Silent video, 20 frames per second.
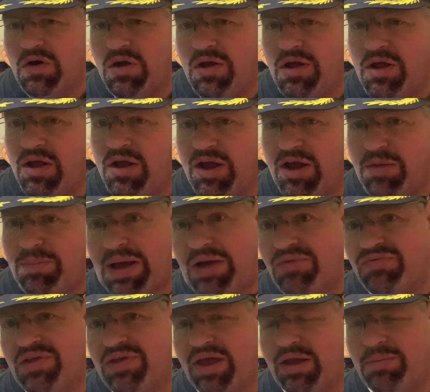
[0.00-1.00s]
oh,
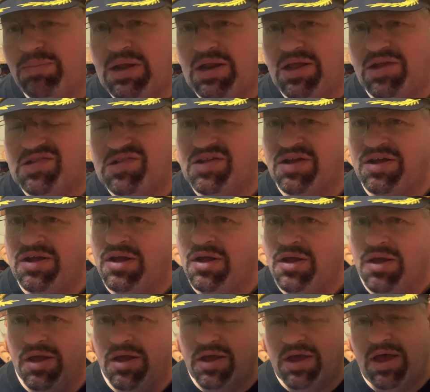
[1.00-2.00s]
about 10 minutes,
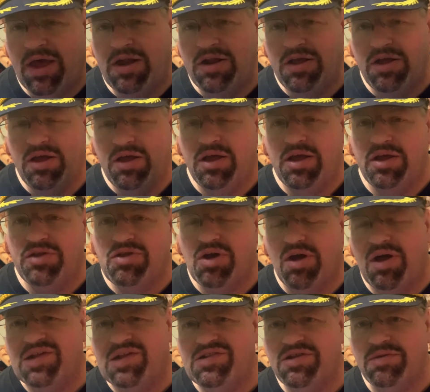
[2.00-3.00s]
kind of
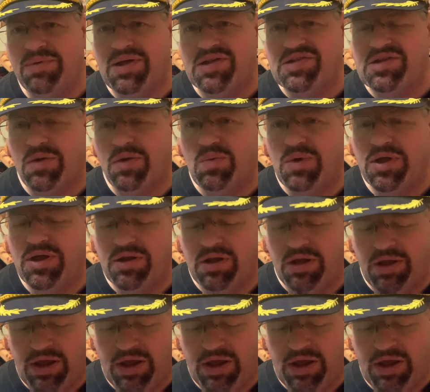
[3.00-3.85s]
tossed them as I went.